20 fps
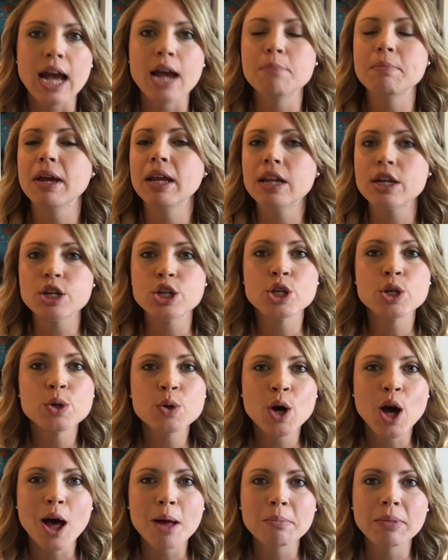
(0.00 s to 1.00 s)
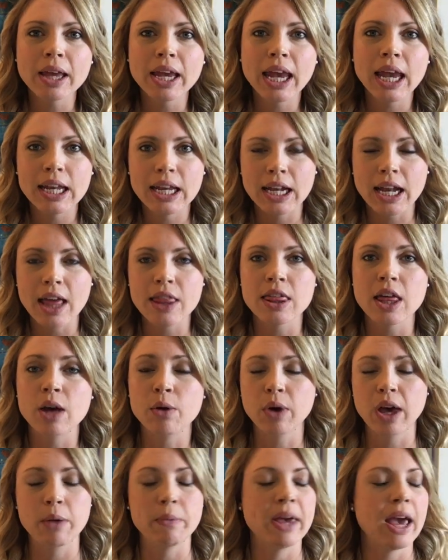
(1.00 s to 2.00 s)
I made it too complicated. I
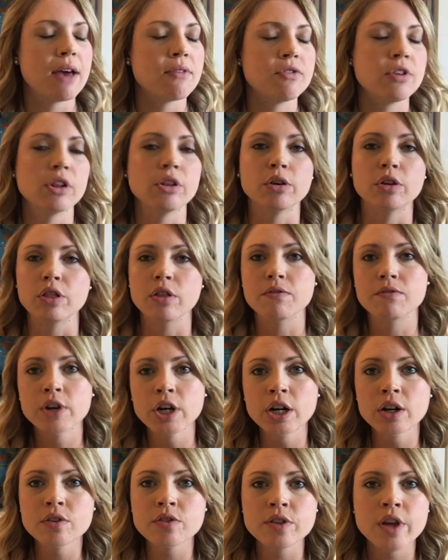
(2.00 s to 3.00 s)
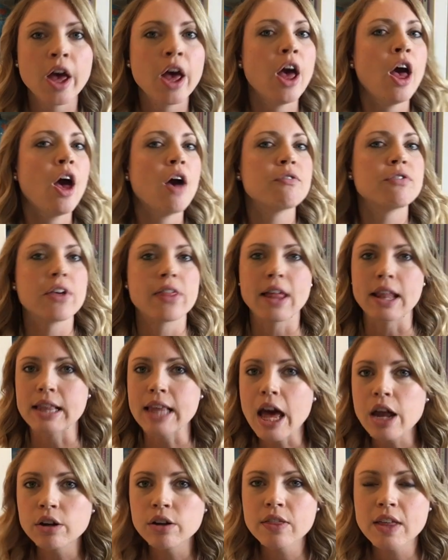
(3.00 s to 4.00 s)
thought, okay, we have to learn the verse for the
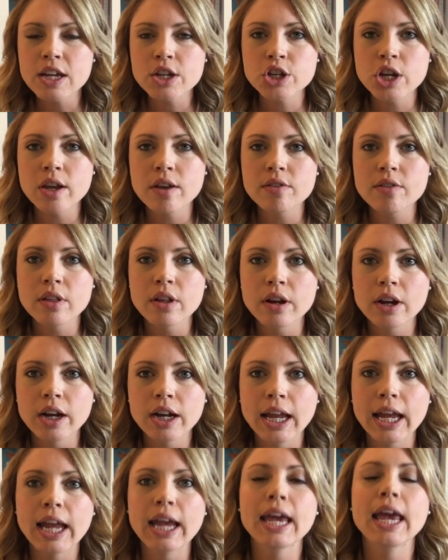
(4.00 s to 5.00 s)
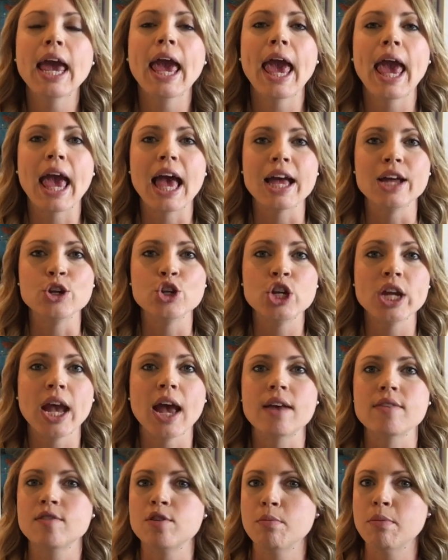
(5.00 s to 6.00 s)
letter that she's learning, and she
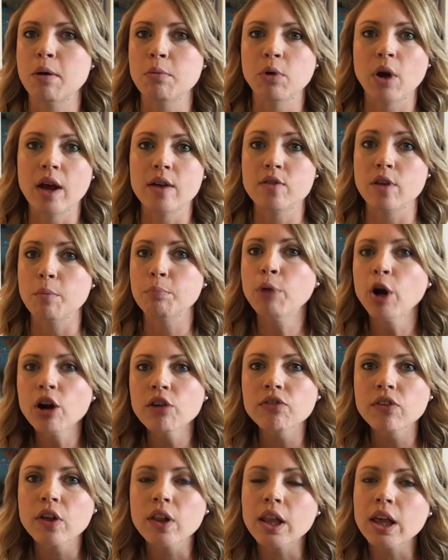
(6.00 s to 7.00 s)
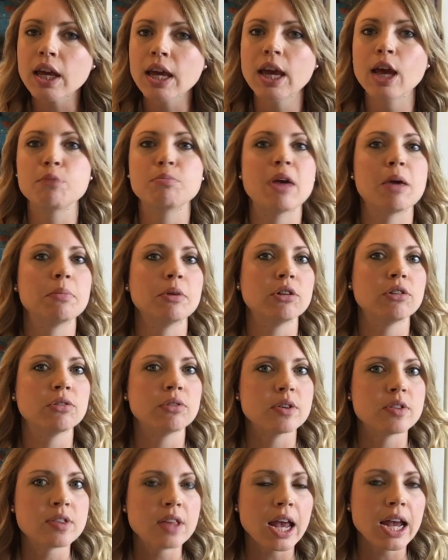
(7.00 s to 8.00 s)
has to memorize it perfectly and be able to
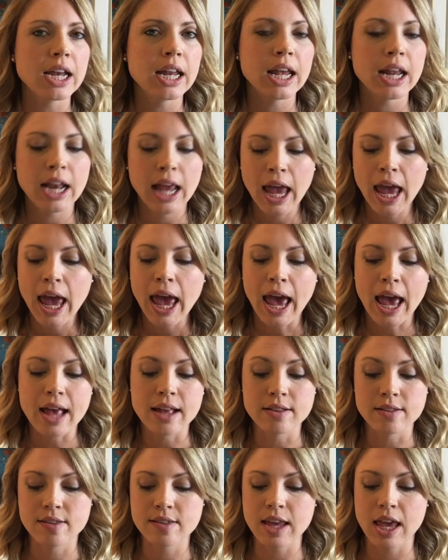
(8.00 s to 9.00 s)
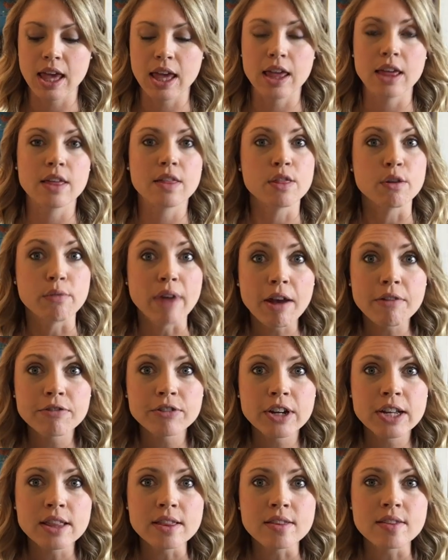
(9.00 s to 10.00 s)
recite it and say the
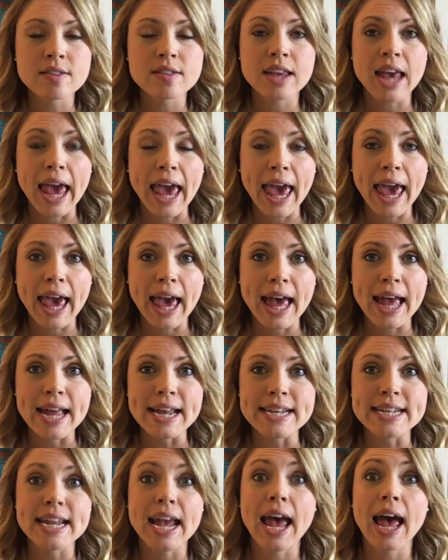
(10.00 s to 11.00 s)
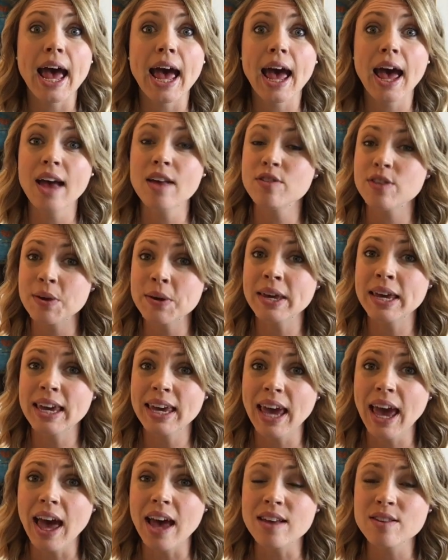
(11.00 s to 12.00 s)
reference. And as you can
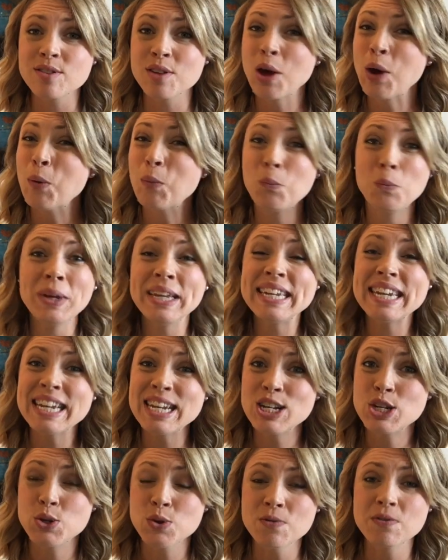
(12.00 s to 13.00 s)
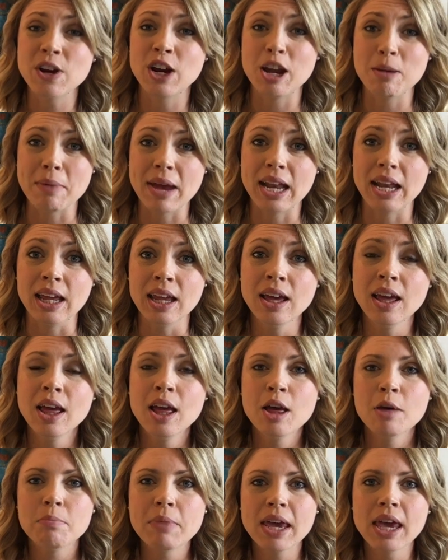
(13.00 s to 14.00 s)
guess, we didn't do very many
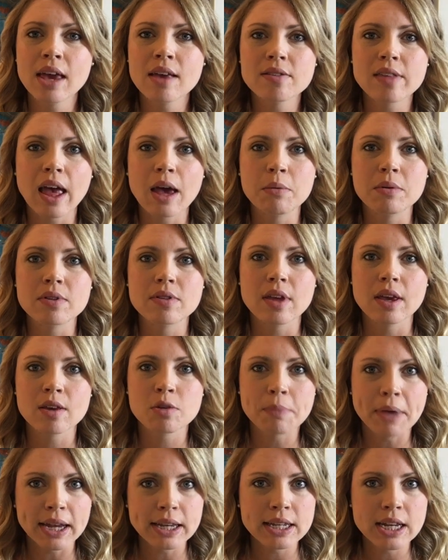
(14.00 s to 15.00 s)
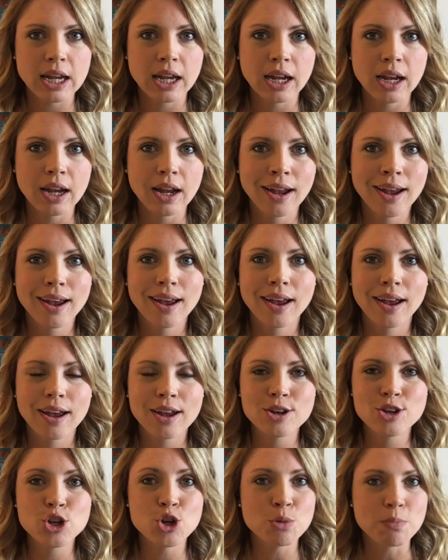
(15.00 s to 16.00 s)
because I was expecting
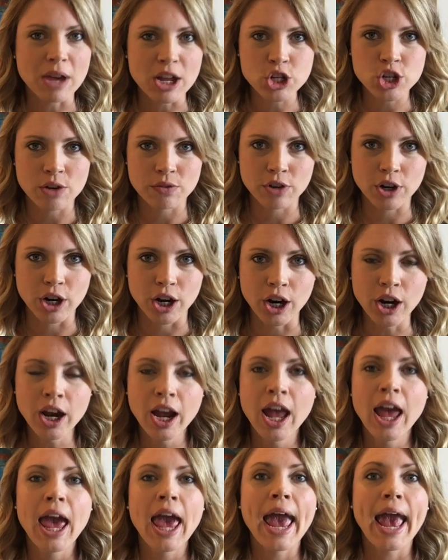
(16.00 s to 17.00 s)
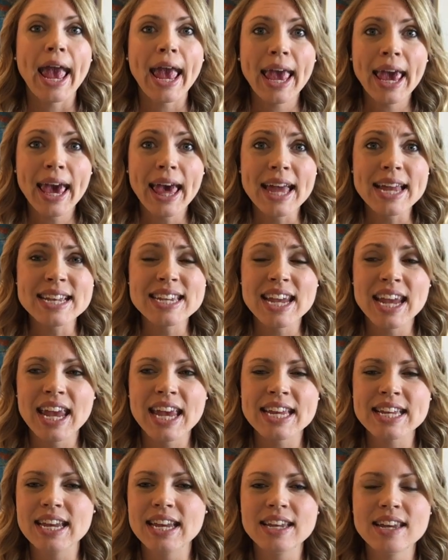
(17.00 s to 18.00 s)
too much of her, and
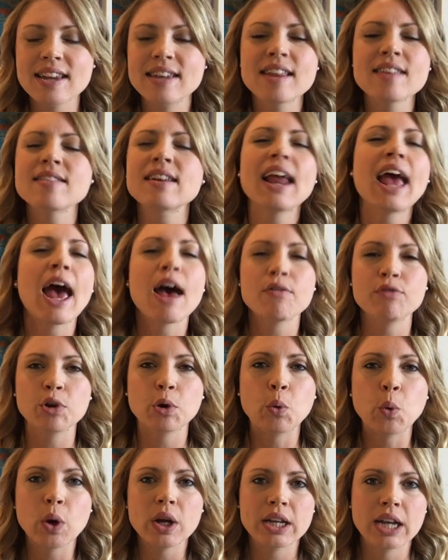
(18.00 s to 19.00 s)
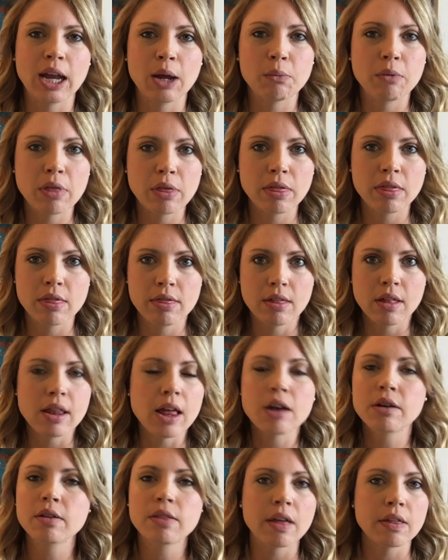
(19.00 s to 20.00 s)
it doesn't have to coordinate with the
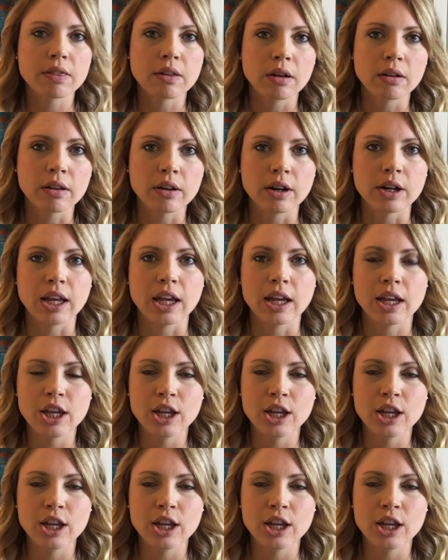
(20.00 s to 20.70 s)
letter that they're learning.